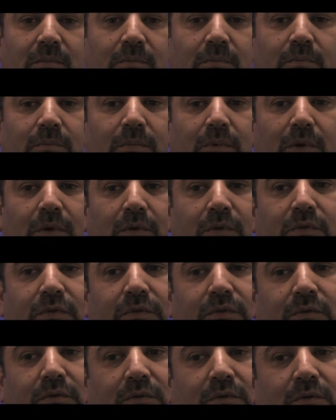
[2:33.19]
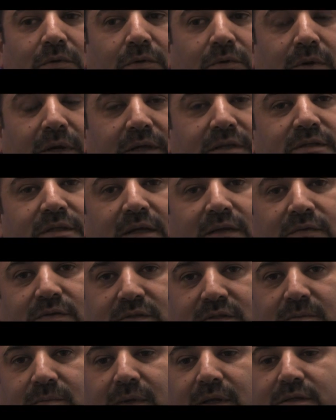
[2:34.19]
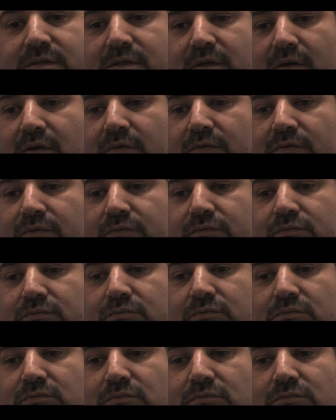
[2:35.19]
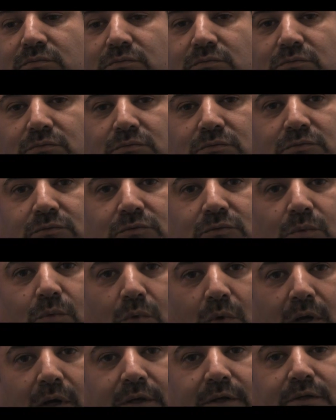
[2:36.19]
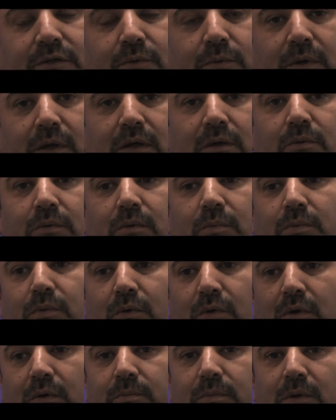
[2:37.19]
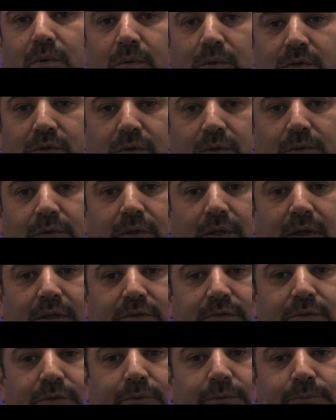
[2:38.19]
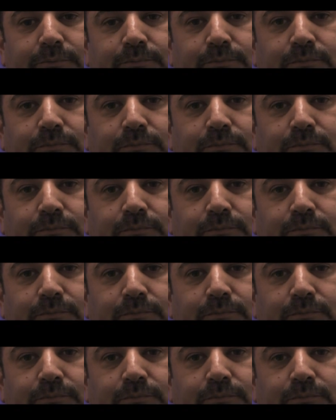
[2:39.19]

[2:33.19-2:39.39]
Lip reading: Both Craig Stevens and myself wanted to write a report, but were told not to.